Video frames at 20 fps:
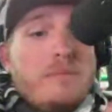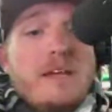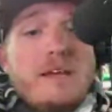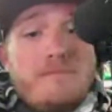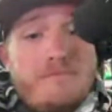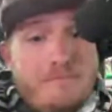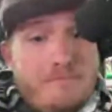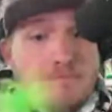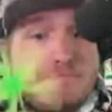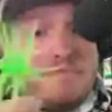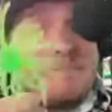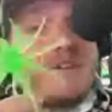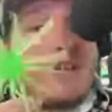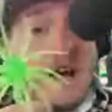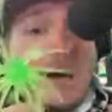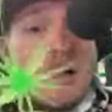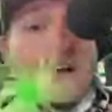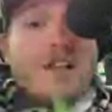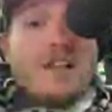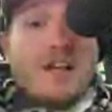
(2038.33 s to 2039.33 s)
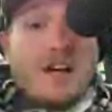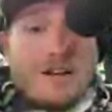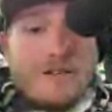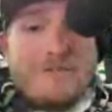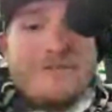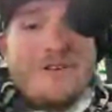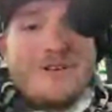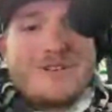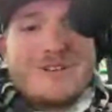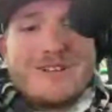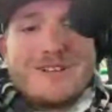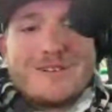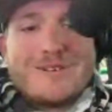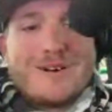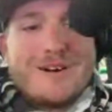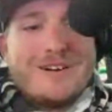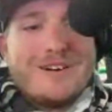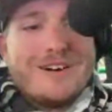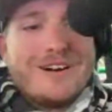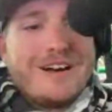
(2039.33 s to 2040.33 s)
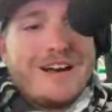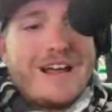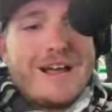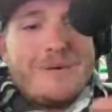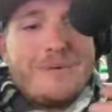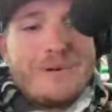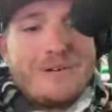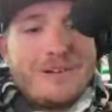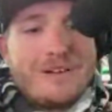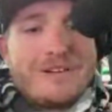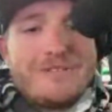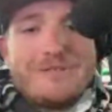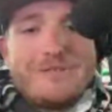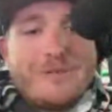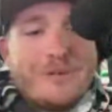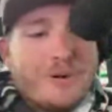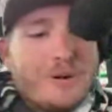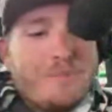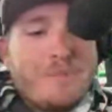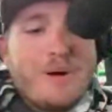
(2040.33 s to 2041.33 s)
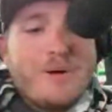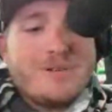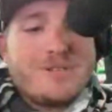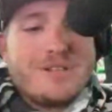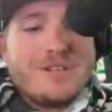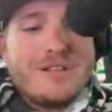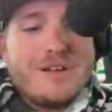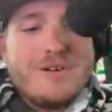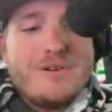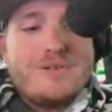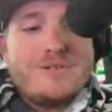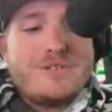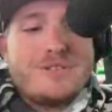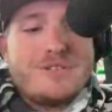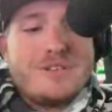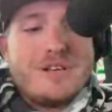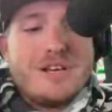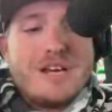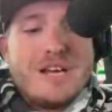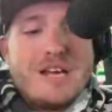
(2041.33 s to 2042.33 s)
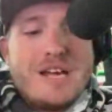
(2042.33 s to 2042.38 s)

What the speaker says: They've caught a lot of fish on the critter today. We're looking forward to posting those.